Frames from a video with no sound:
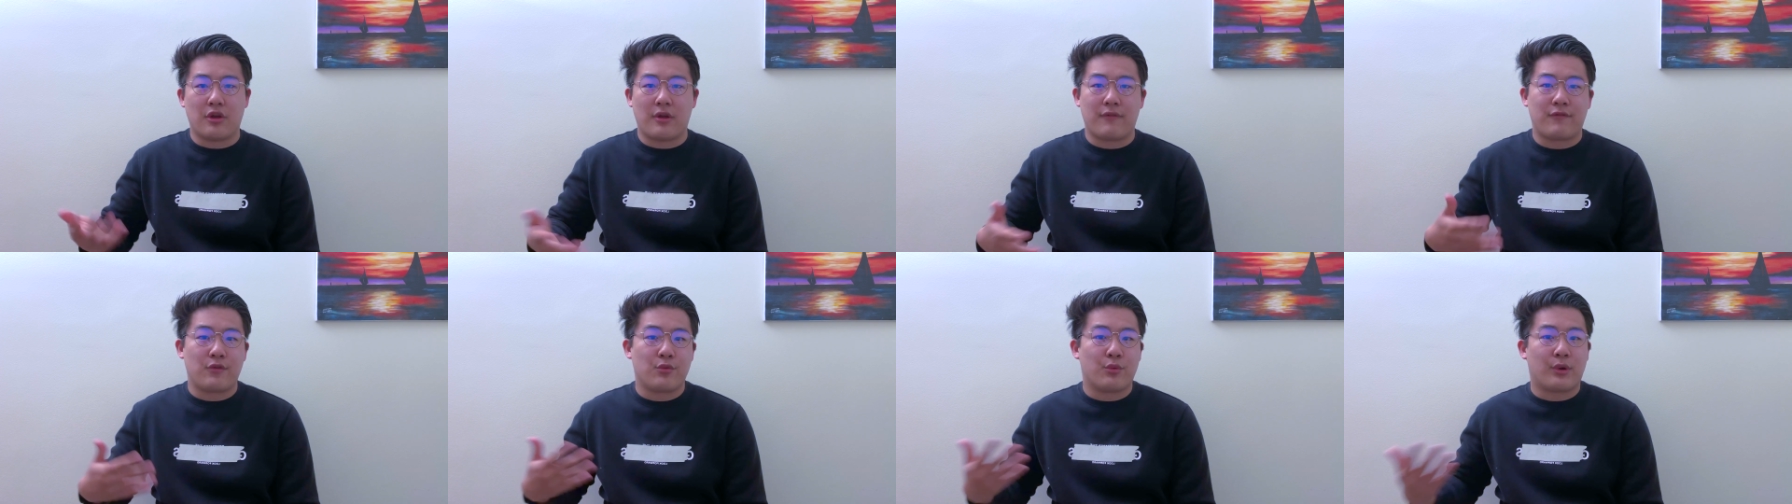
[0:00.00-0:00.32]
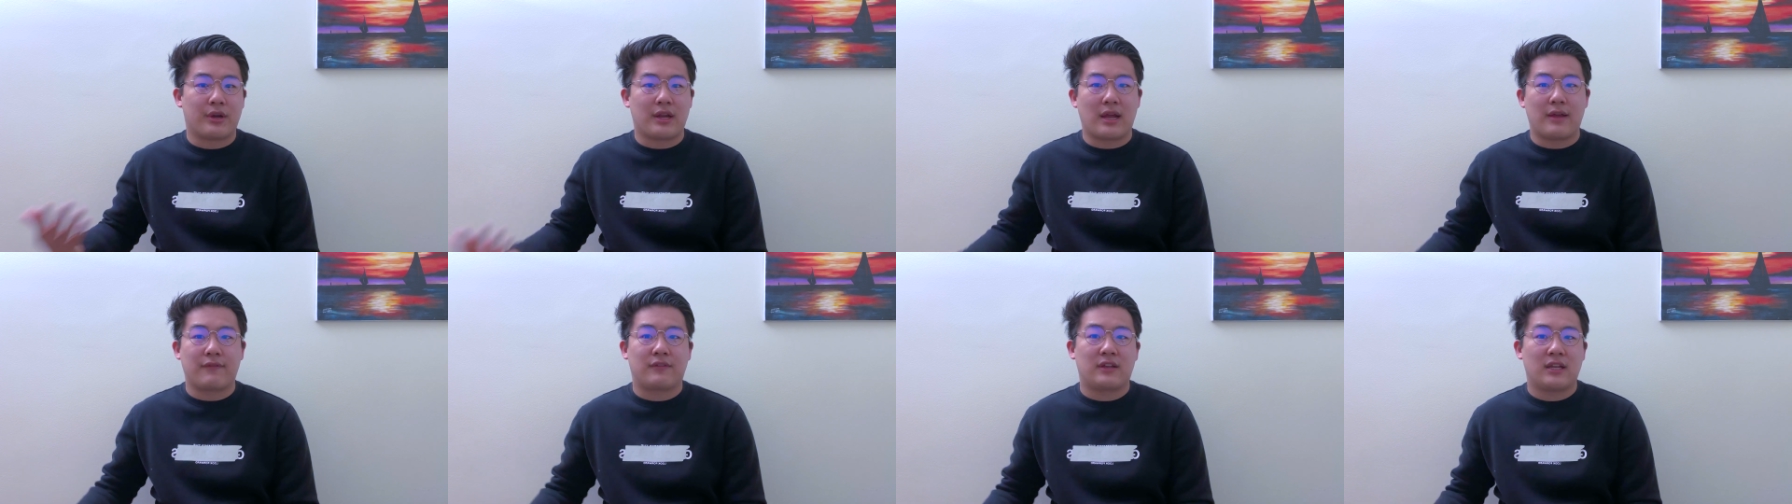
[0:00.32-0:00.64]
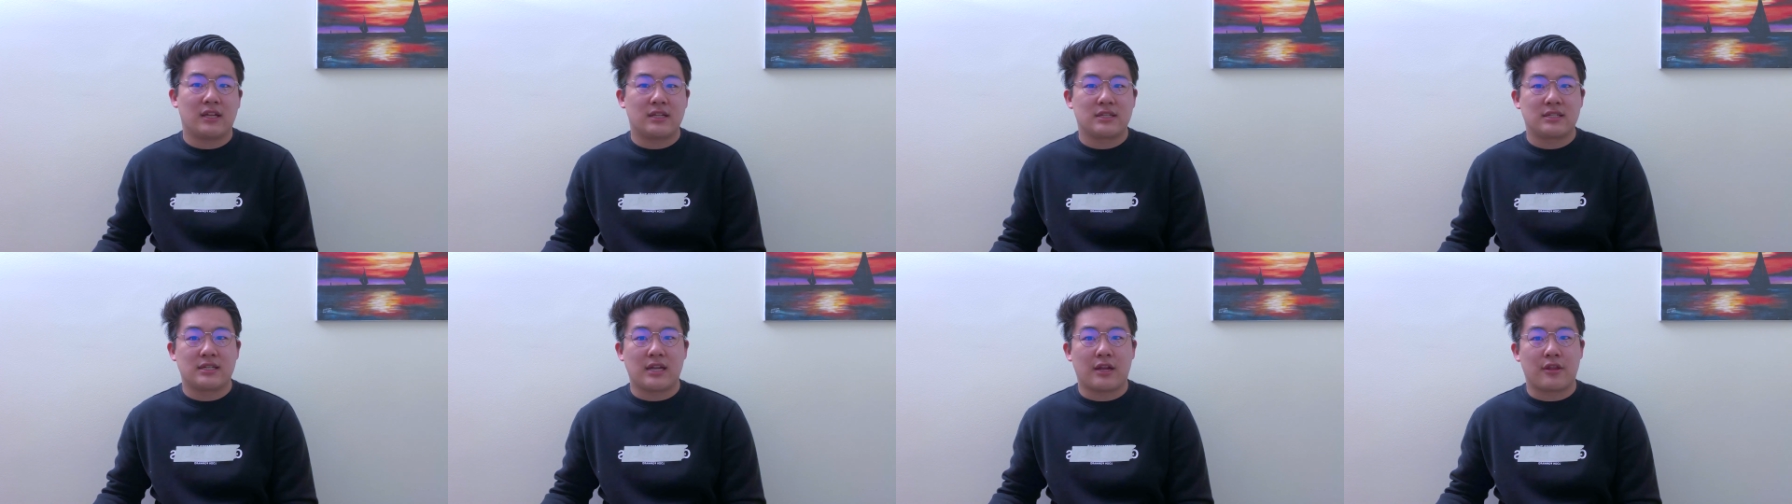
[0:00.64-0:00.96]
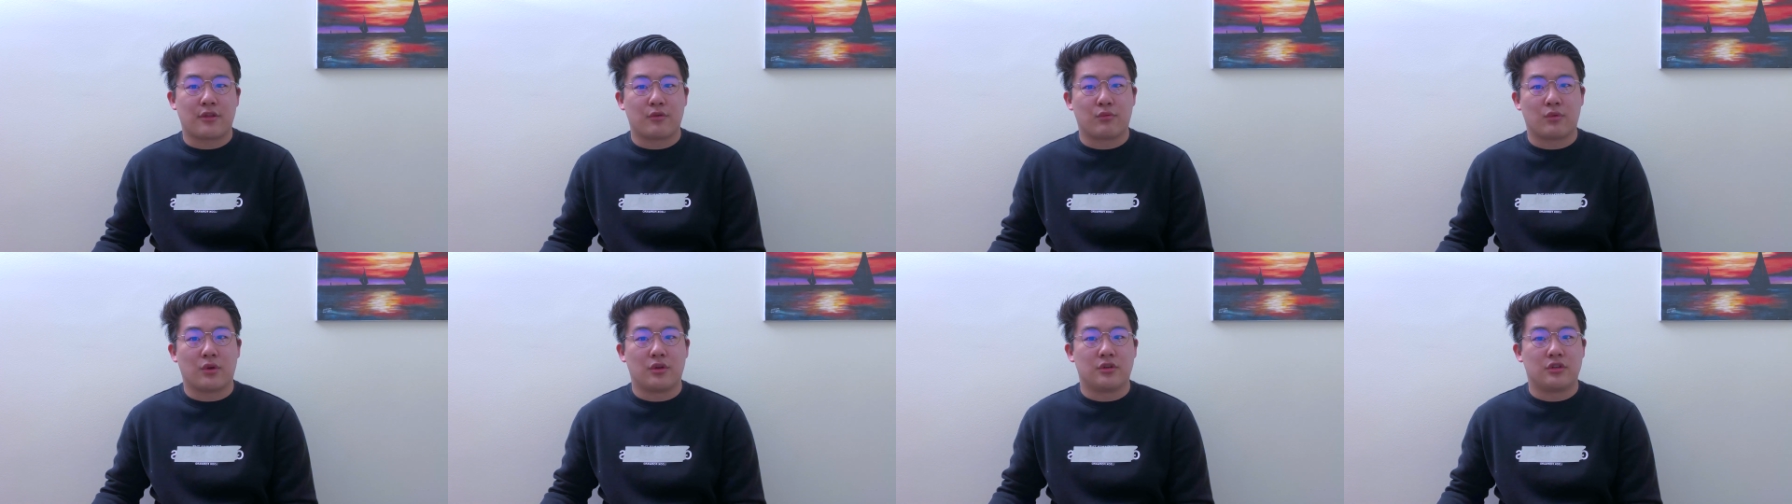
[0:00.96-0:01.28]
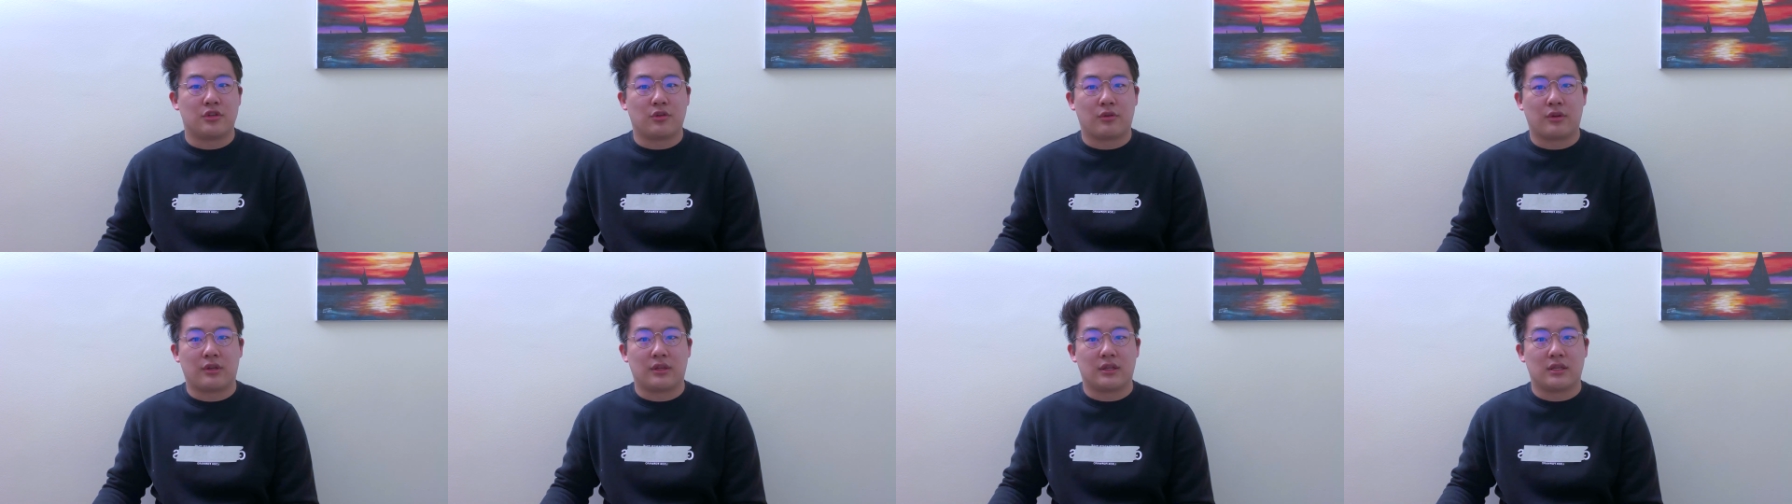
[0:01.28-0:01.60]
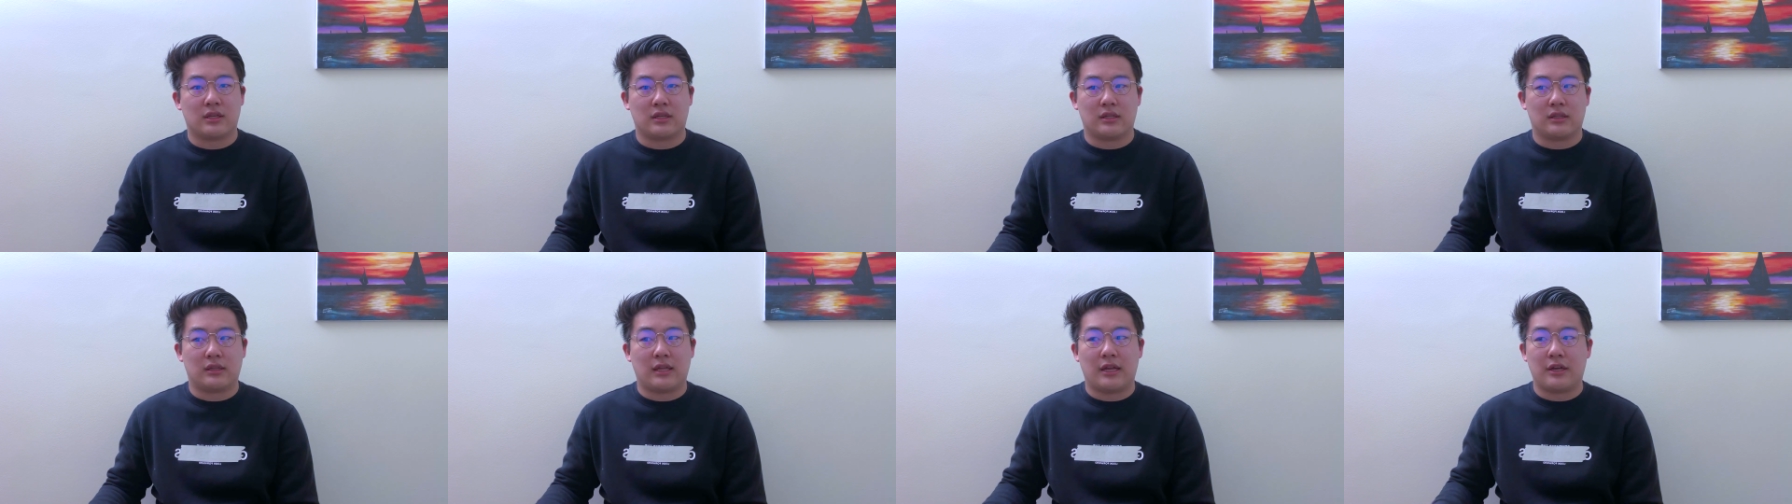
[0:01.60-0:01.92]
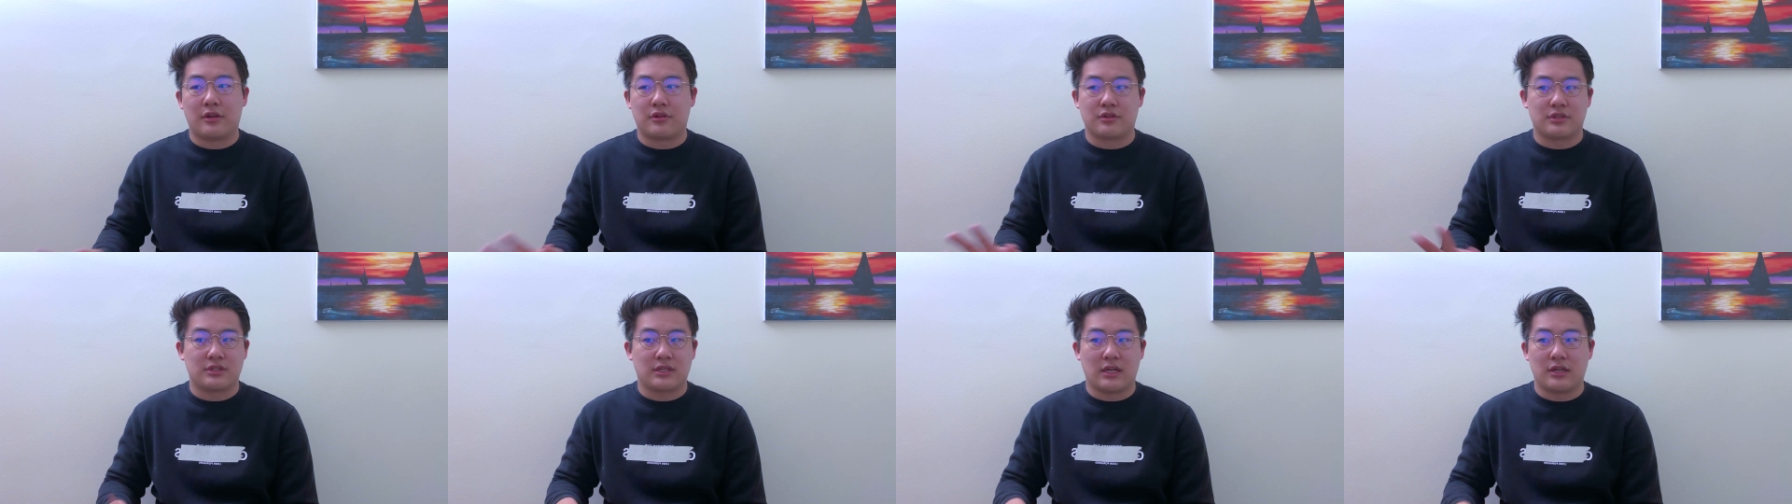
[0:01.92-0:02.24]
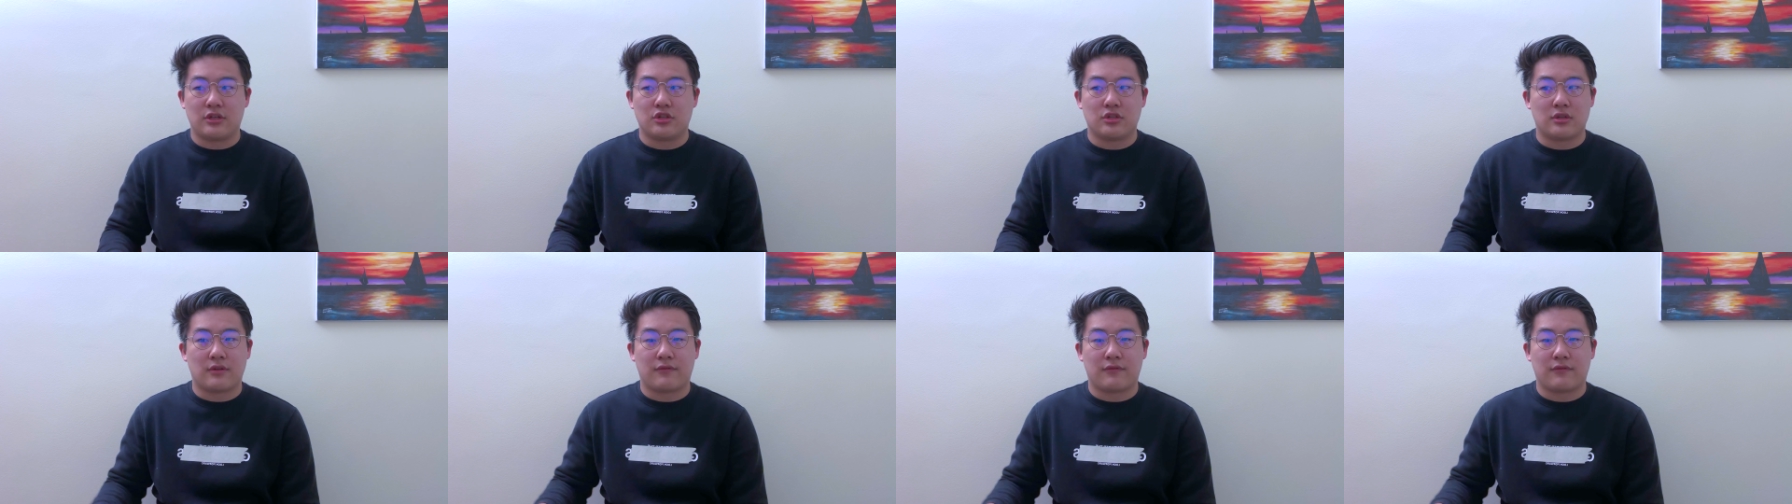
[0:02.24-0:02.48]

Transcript: if you want to have kids down the road during the later stages